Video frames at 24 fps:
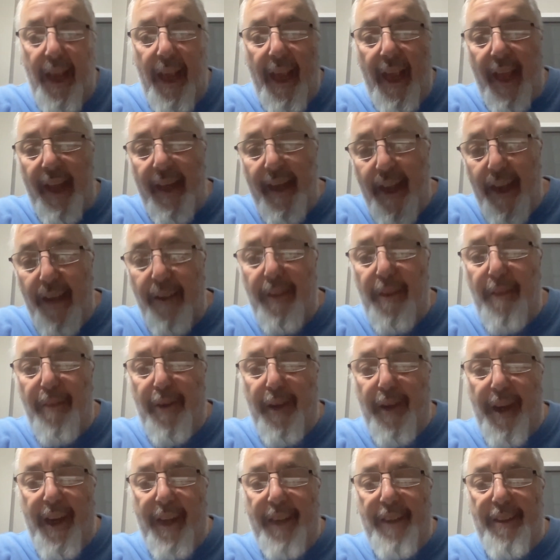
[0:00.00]
And now they've
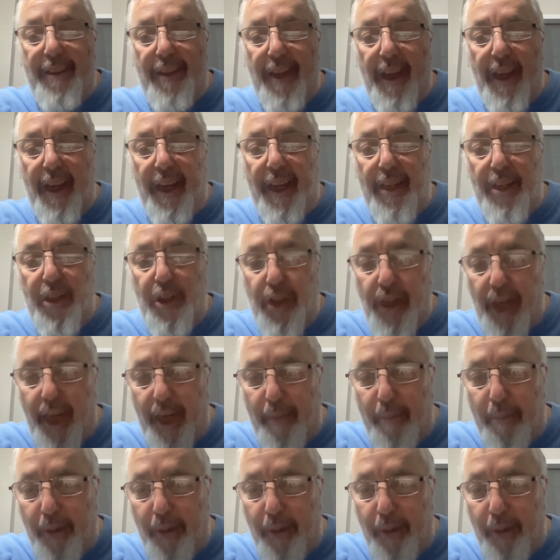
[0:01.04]
got Jake